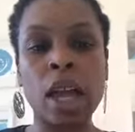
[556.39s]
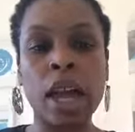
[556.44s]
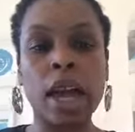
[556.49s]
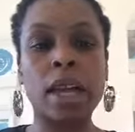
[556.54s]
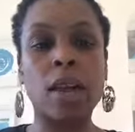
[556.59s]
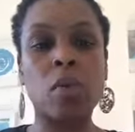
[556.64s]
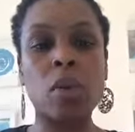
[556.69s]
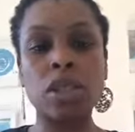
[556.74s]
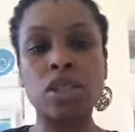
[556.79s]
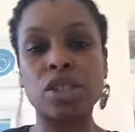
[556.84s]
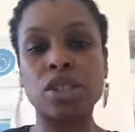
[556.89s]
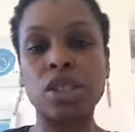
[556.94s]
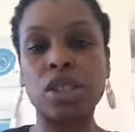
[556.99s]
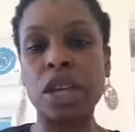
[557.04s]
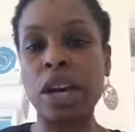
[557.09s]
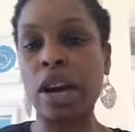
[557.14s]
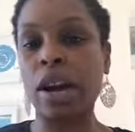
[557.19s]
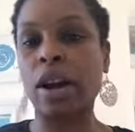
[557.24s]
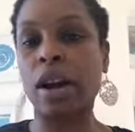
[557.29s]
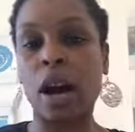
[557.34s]
And I want to
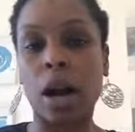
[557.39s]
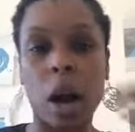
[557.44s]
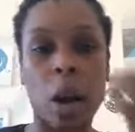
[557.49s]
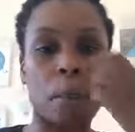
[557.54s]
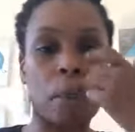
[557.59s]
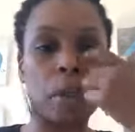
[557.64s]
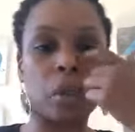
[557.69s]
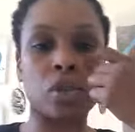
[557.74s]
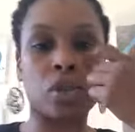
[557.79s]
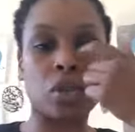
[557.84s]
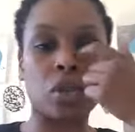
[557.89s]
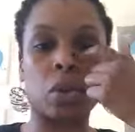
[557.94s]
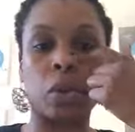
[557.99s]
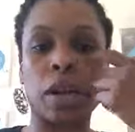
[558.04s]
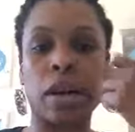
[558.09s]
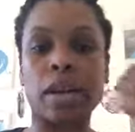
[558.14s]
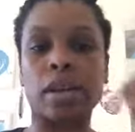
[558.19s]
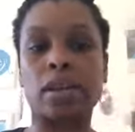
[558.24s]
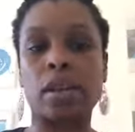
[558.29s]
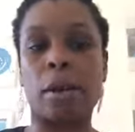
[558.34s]
share a couple of
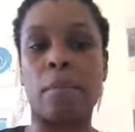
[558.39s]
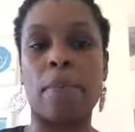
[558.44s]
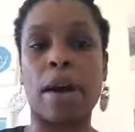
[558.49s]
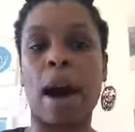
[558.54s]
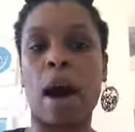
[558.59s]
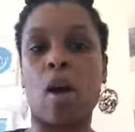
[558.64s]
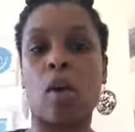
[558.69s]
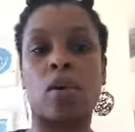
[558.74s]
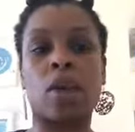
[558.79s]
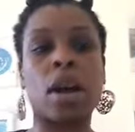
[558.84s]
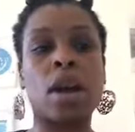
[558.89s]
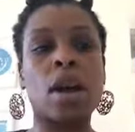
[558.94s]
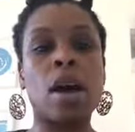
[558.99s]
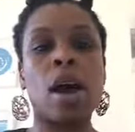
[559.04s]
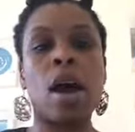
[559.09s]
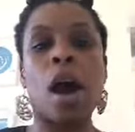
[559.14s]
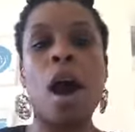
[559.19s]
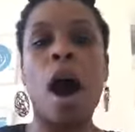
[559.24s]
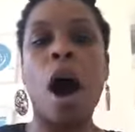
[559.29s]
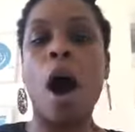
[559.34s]
stories about
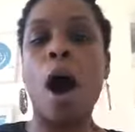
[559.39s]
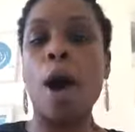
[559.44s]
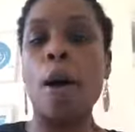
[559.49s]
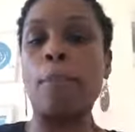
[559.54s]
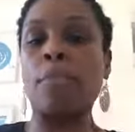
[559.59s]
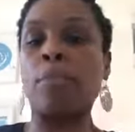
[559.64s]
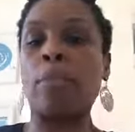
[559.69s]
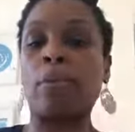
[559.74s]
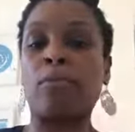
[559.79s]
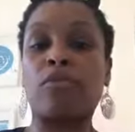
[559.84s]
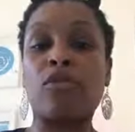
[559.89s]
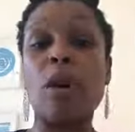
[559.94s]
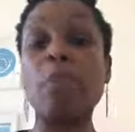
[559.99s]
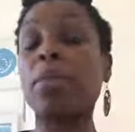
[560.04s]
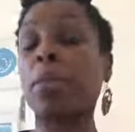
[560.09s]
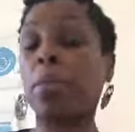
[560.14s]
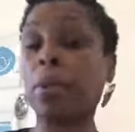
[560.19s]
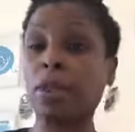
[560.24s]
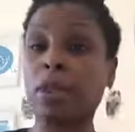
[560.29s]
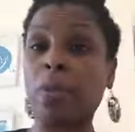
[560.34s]
from
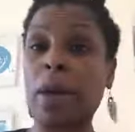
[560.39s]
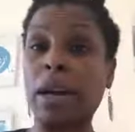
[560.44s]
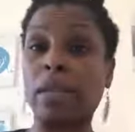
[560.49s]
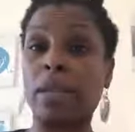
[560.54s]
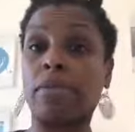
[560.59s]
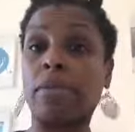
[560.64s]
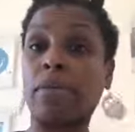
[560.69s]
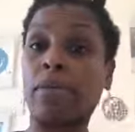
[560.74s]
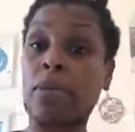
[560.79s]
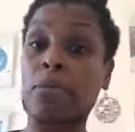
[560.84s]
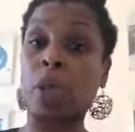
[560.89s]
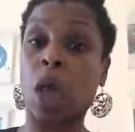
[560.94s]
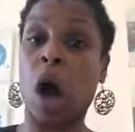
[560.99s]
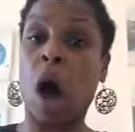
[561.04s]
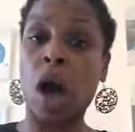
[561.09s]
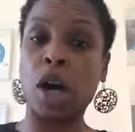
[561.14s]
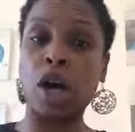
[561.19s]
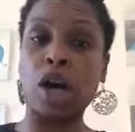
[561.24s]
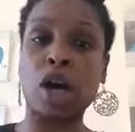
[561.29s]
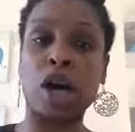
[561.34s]
the perspective of a
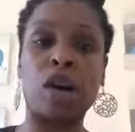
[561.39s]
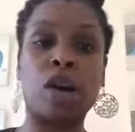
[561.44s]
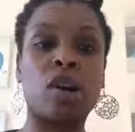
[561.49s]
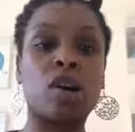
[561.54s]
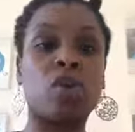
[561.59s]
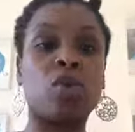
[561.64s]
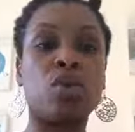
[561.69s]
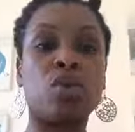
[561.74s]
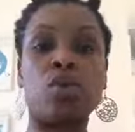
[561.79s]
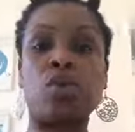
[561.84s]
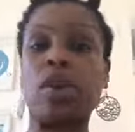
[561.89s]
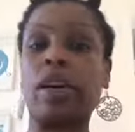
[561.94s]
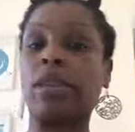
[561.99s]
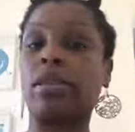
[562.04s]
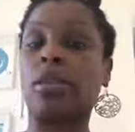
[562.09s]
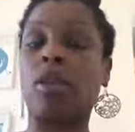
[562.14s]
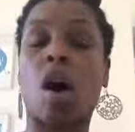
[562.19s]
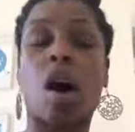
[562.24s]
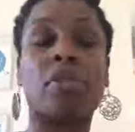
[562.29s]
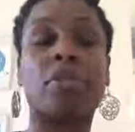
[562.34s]
blogger who is
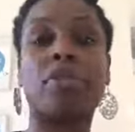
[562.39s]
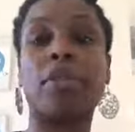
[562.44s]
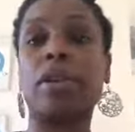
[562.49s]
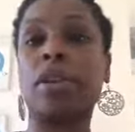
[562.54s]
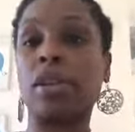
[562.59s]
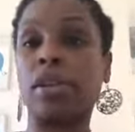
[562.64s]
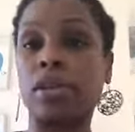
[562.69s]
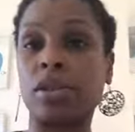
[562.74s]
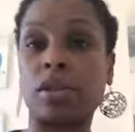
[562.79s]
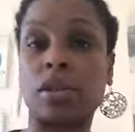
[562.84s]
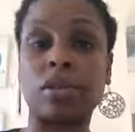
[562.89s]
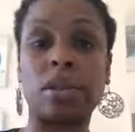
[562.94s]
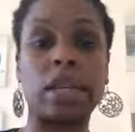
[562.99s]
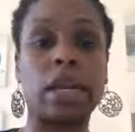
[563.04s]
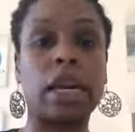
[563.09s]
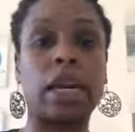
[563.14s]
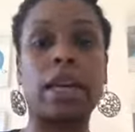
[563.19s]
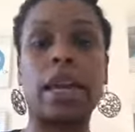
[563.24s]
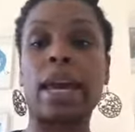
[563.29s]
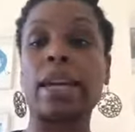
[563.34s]
an author and
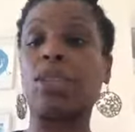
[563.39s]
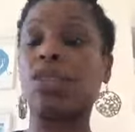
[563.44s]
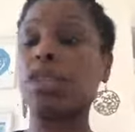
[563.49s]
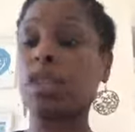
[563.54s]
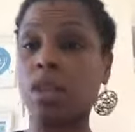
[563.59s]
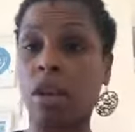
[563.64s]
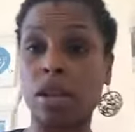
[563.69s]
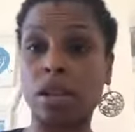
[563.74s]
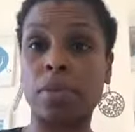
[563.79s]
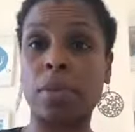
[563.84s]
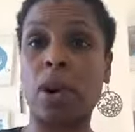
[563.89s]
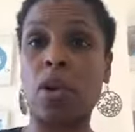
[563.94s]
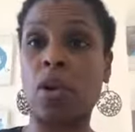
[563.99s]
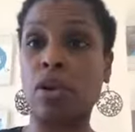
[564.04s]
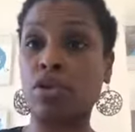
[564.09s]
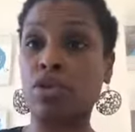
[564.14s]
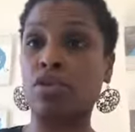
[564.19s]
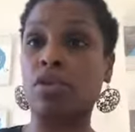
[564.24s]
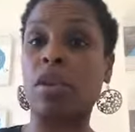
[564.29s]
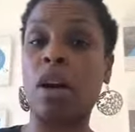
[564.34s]
consultant, and she talks about
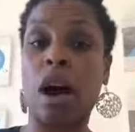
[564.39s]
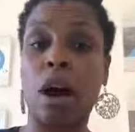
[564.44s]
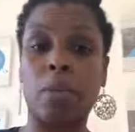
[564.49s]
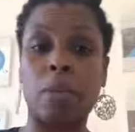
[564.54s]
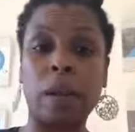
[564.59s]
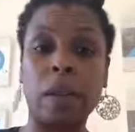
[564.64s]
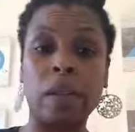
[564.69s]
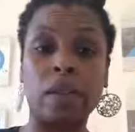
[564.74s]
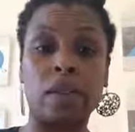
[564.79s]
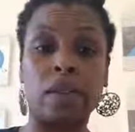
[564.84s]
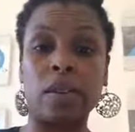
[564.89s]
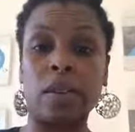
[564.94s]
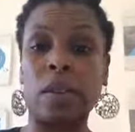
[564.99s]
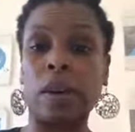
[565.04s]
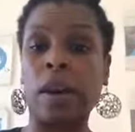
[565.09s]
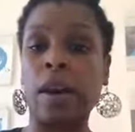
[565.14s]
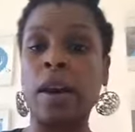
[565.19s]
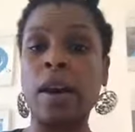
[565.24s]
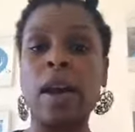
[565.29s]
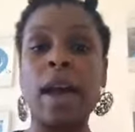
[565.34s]
cultural
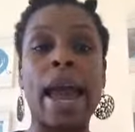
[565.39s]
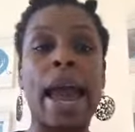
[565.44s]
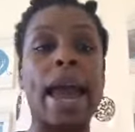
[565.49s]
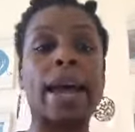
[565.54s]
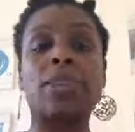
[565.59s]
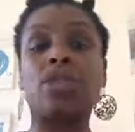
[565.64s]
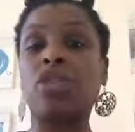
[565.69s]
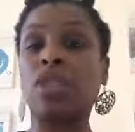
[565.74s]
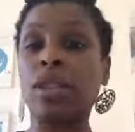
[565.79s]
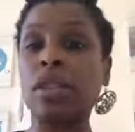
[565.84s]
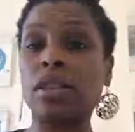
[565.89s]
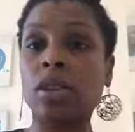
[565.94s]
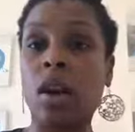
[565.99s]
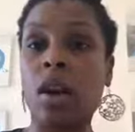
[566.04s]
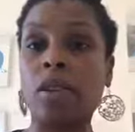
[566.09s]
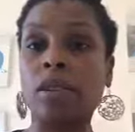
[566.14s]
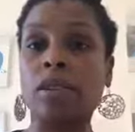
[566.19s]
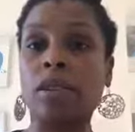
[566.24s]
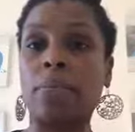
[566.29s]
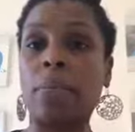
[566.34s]
competency, and she
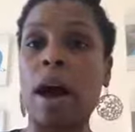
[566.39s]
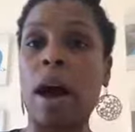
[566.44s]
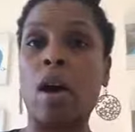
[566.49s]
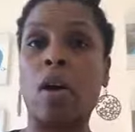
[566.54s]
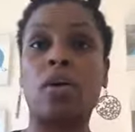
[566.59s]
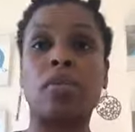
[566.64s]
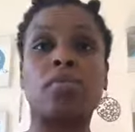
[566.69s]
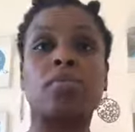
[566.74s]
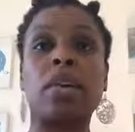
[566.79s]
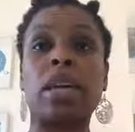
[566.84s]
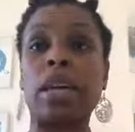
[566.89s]
talks about